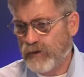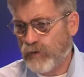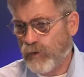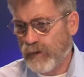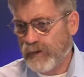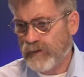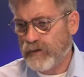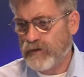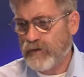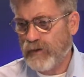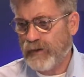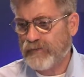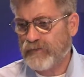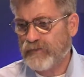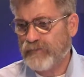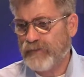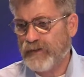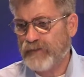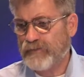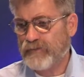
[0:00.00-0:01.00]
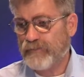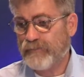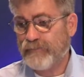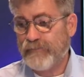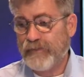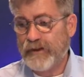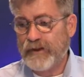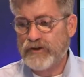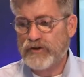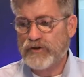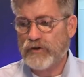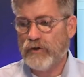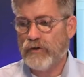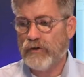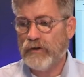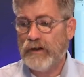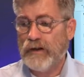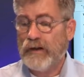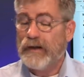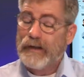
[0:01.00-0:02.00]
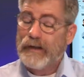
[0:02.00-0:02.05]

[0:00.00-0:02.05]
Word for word: according to U.S. defense official.